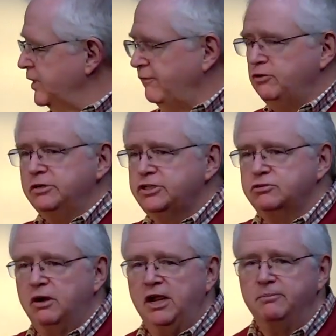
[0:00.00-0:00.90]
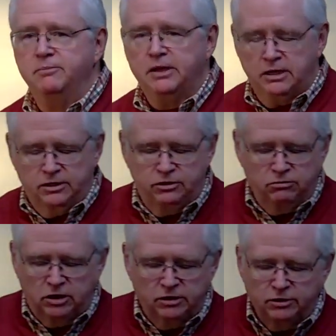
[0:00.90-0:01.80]
if you're a scribe,
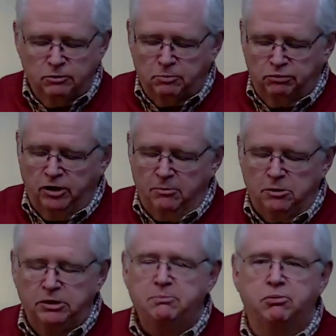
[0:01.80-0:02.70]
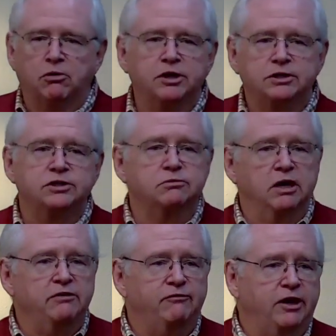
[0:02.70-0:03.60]
you were probably born into the
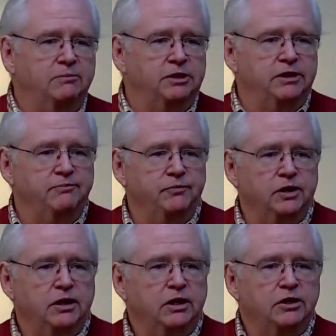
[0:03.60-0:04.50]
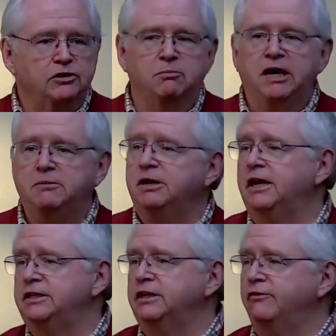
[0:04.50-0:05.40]
right family. You might have
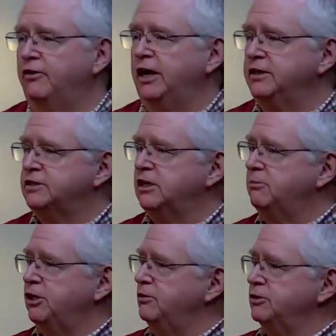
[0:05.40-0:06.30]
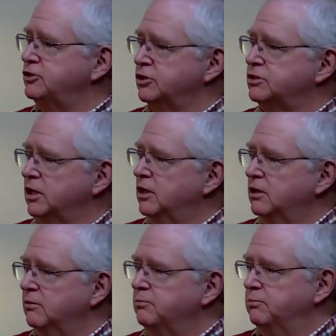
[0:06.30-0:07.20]
been identified as somebody who was just
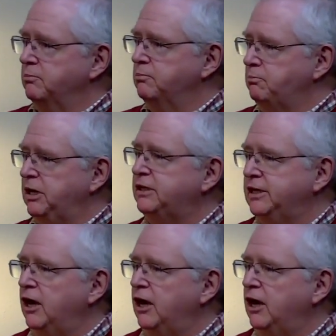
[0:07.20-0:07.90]
picked